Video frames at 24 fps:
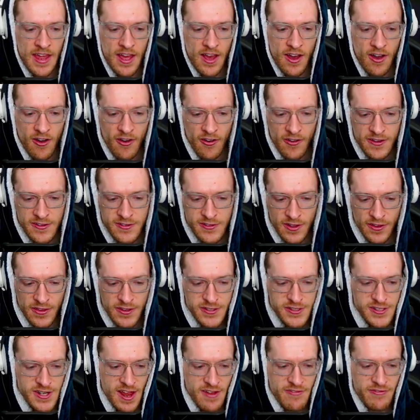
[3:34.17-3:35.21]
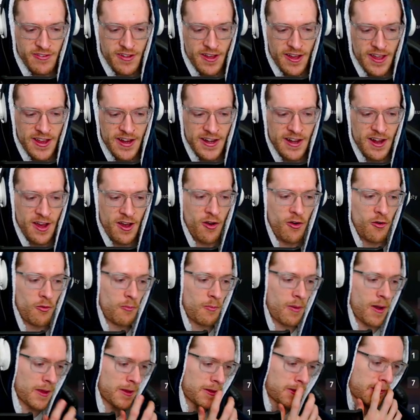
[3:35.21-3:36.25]
Oh, he's got the chef guy and oh
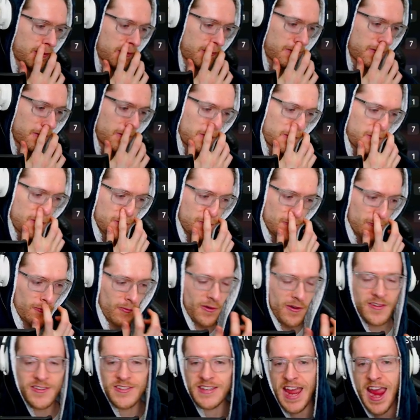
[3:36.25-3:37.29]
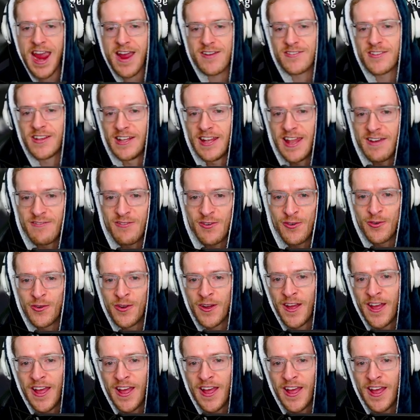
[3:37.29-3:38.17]
my goodness, all his characters are level